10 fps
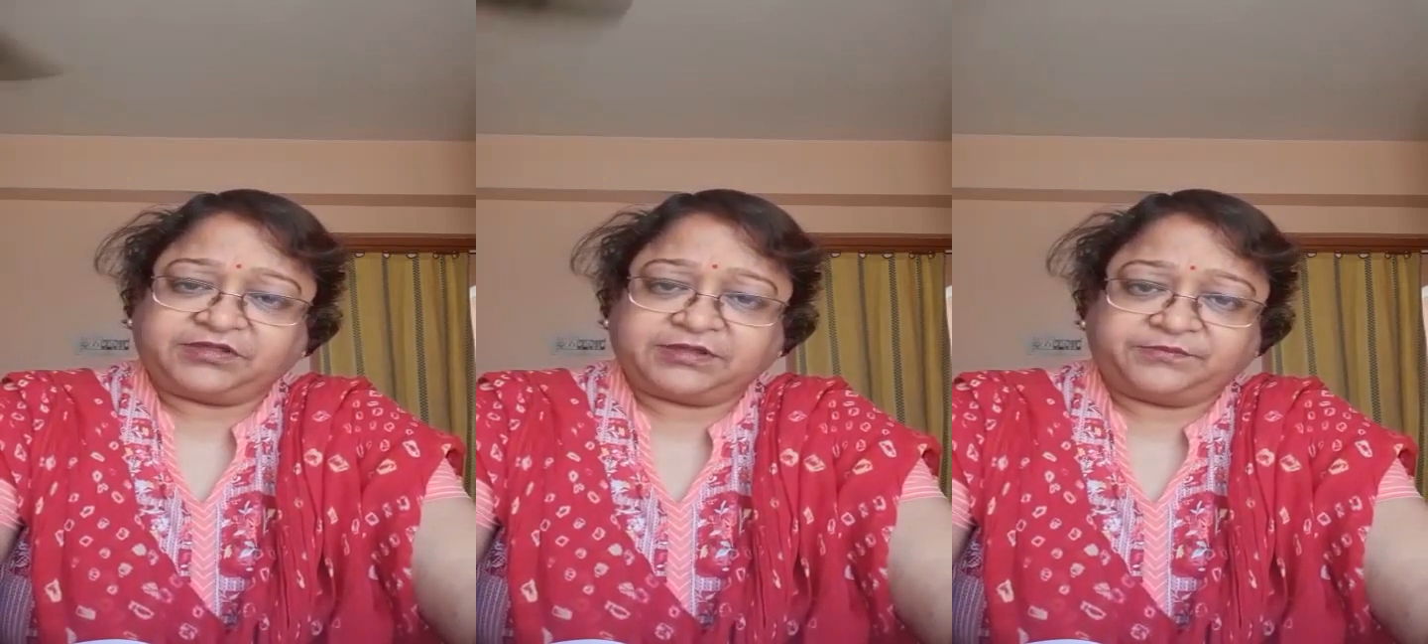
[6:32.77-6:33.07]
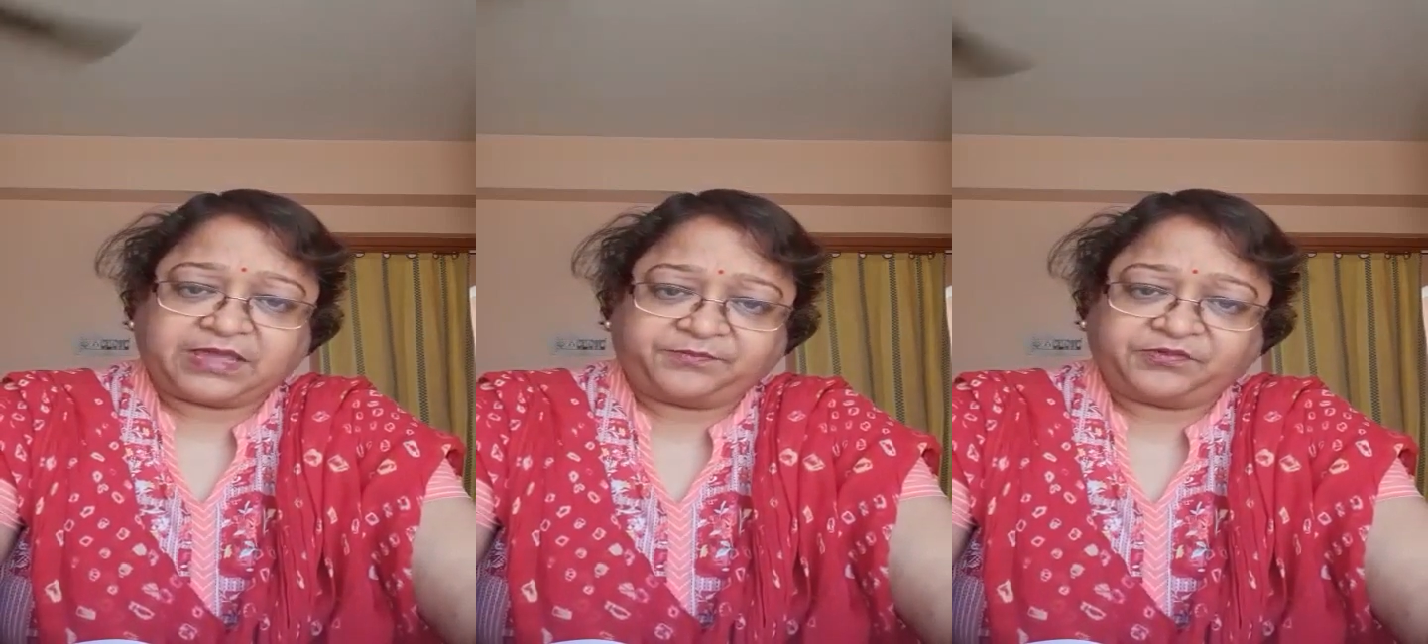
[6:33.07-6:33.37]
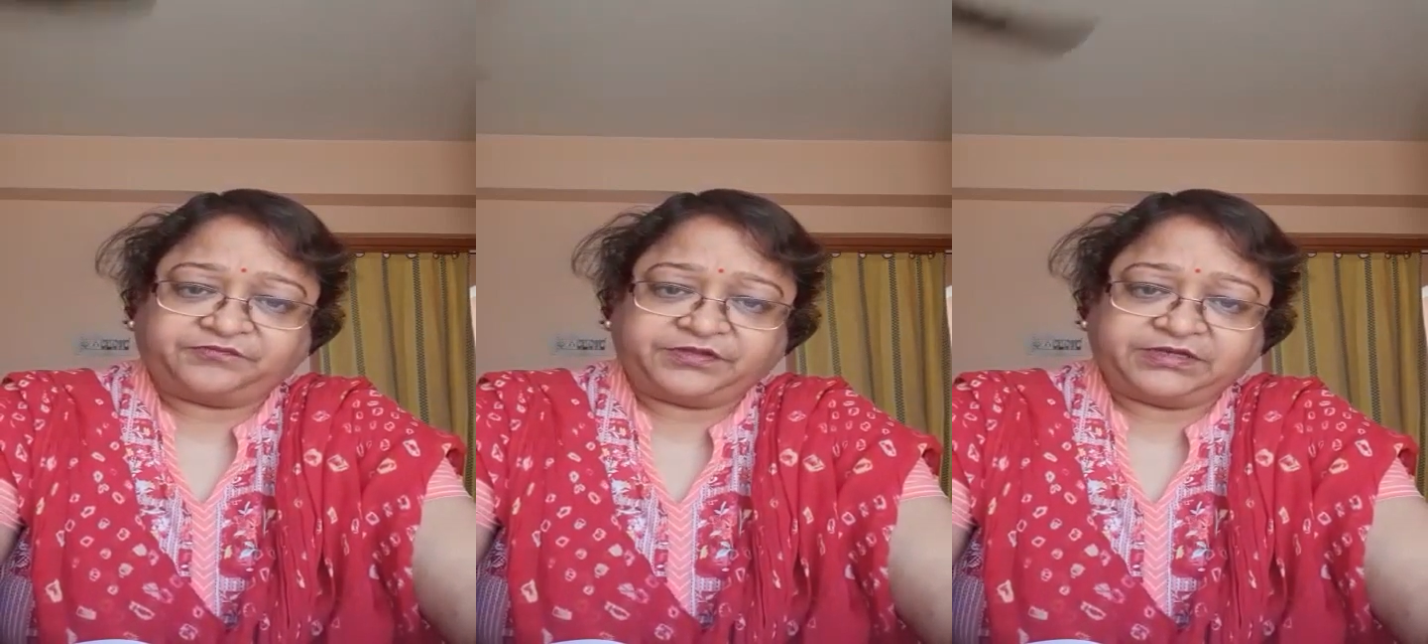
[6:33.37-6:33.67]
where
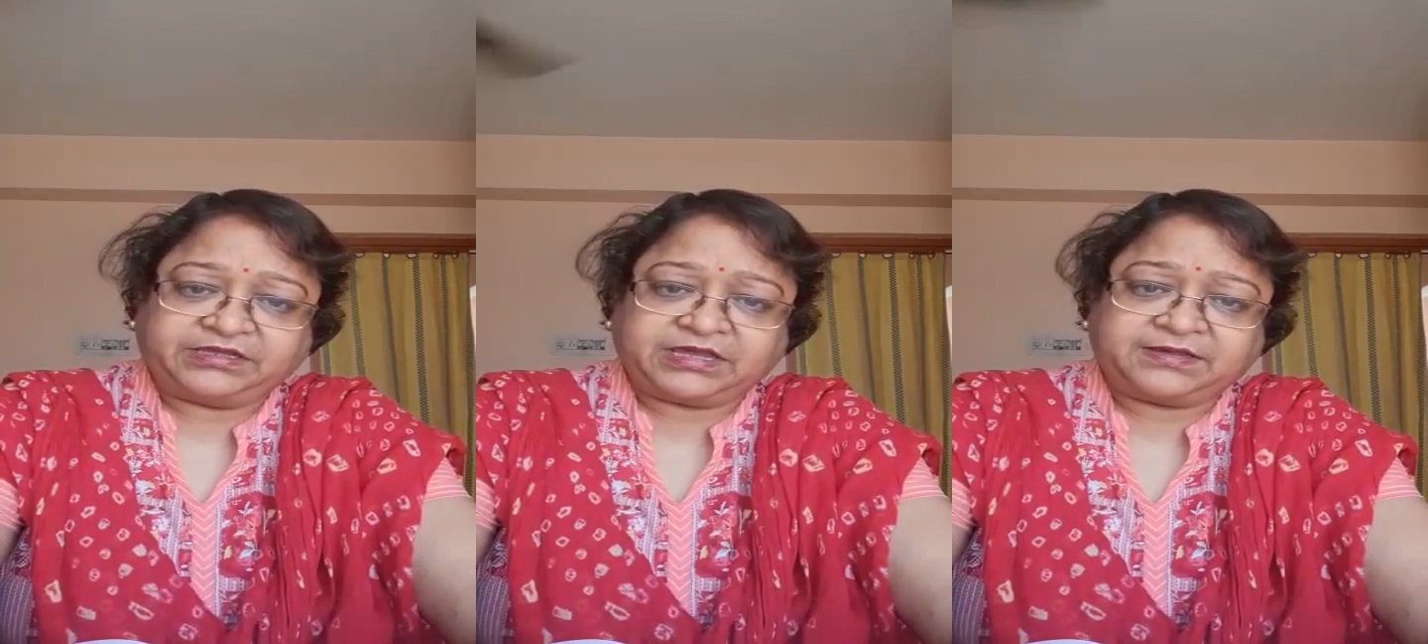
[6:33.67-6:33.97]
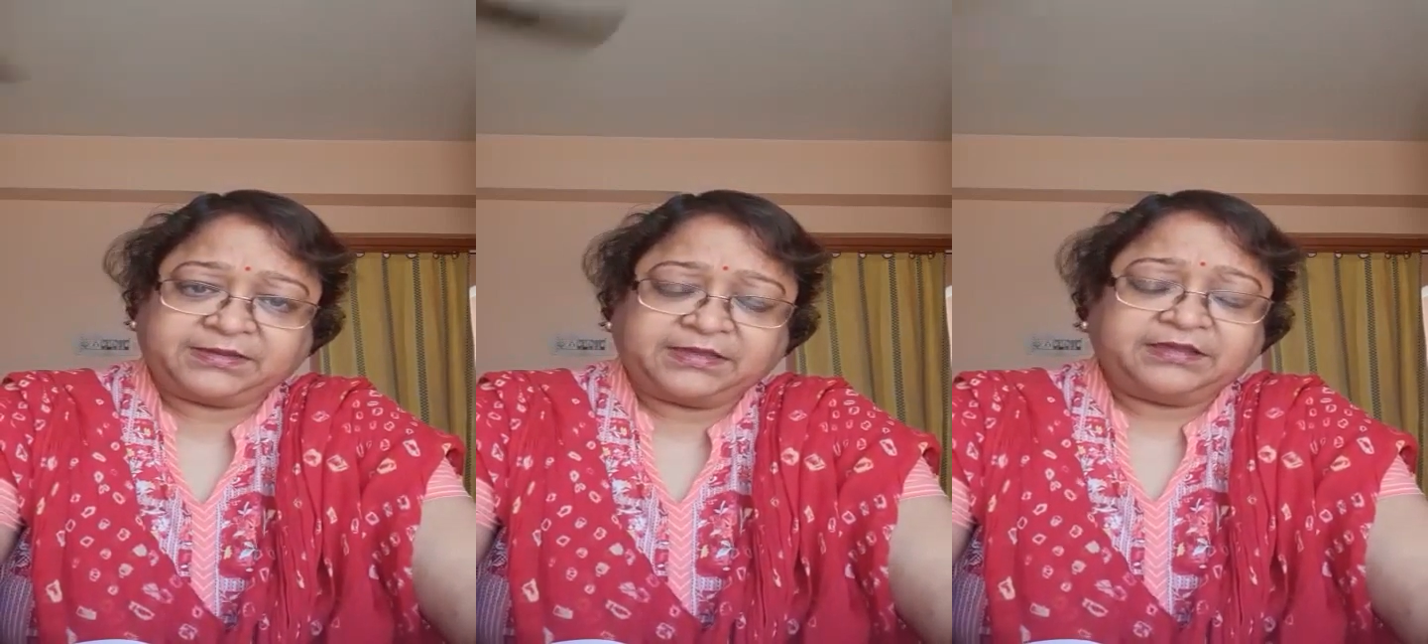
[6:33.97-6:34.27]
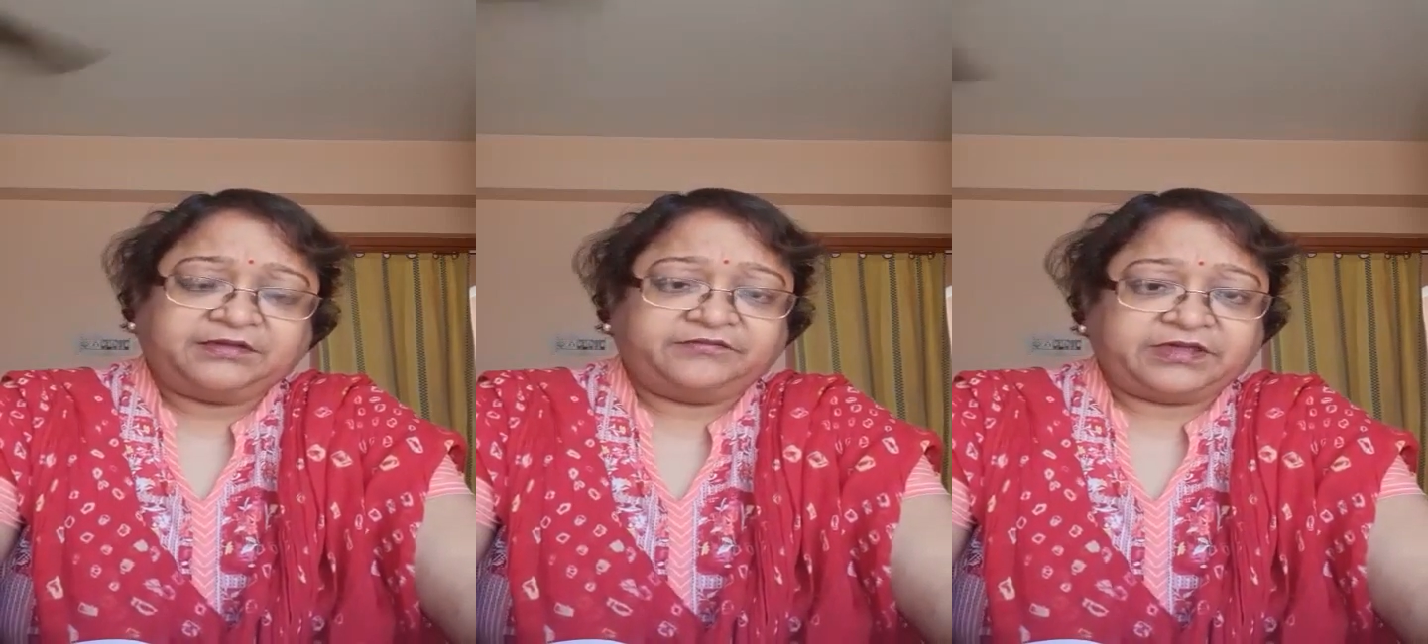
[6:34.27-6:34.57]
the soil
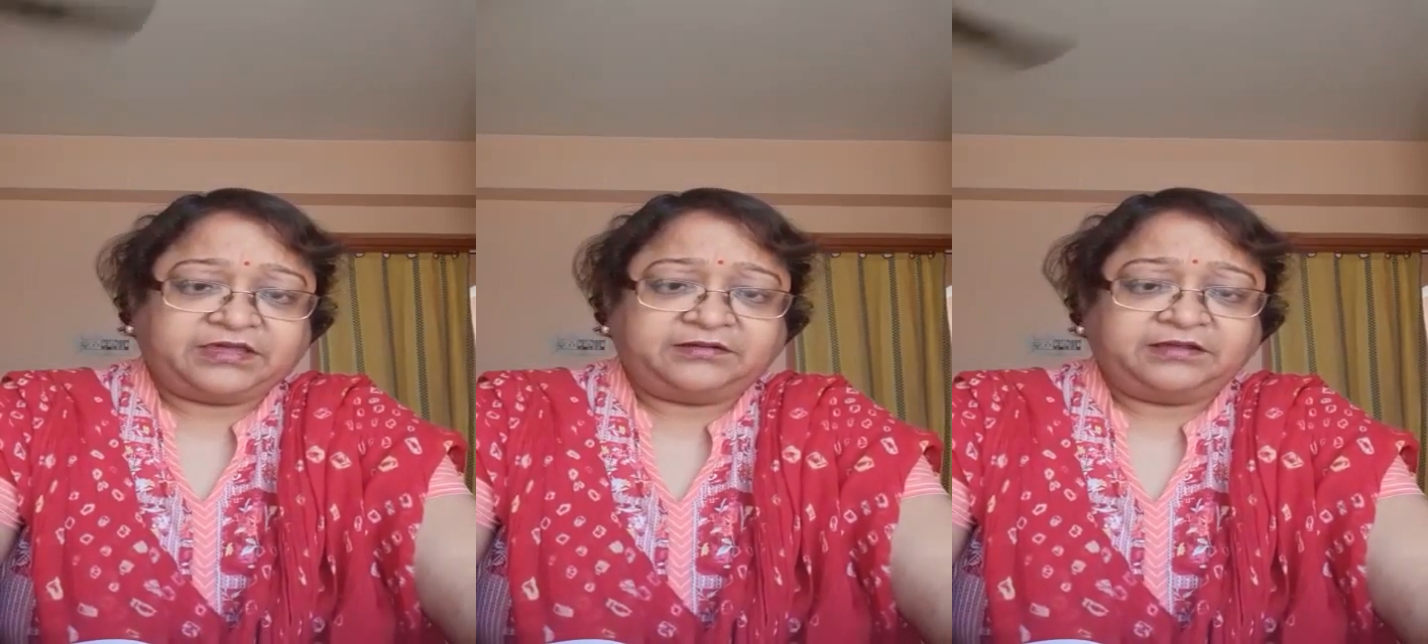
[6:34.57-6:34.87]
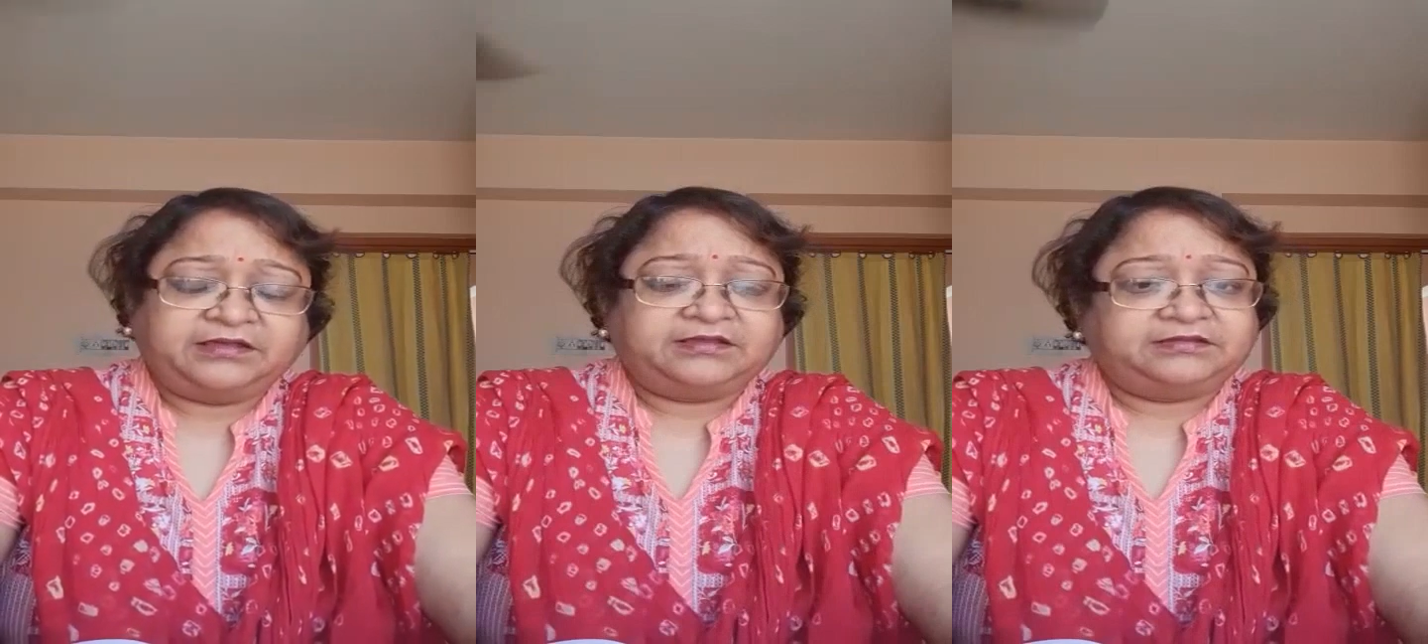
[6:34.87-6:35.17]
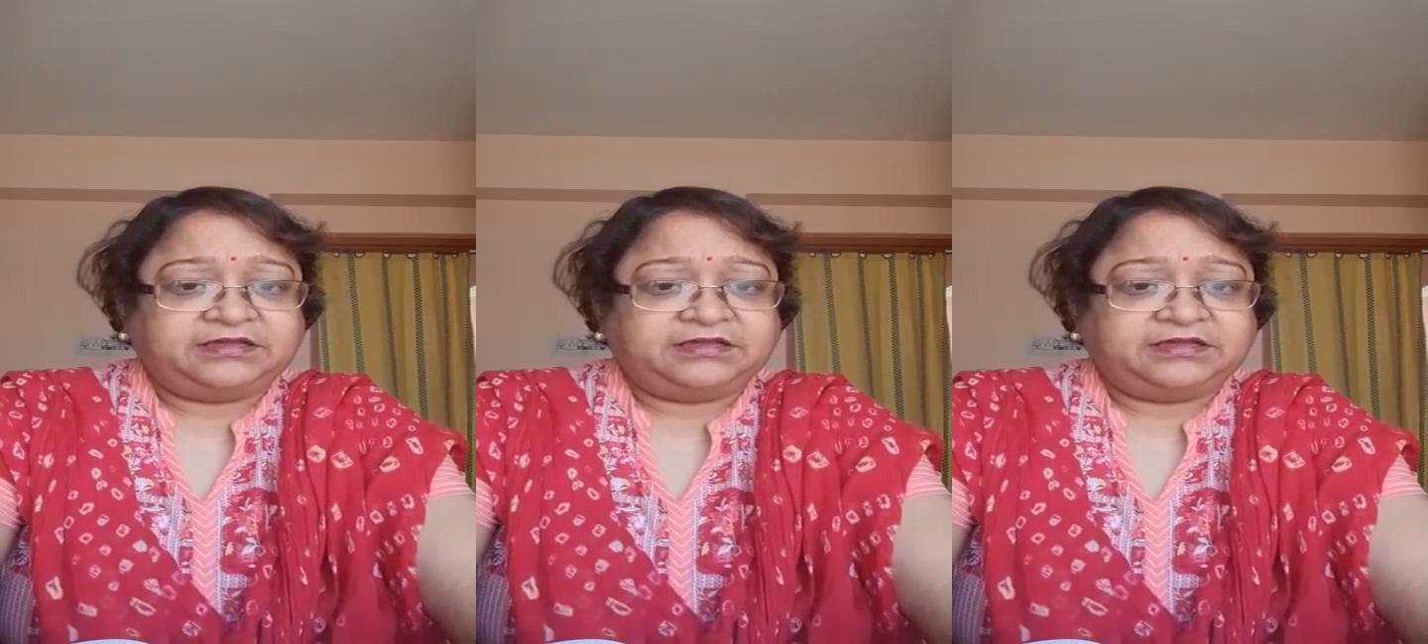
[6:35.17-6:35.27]
type red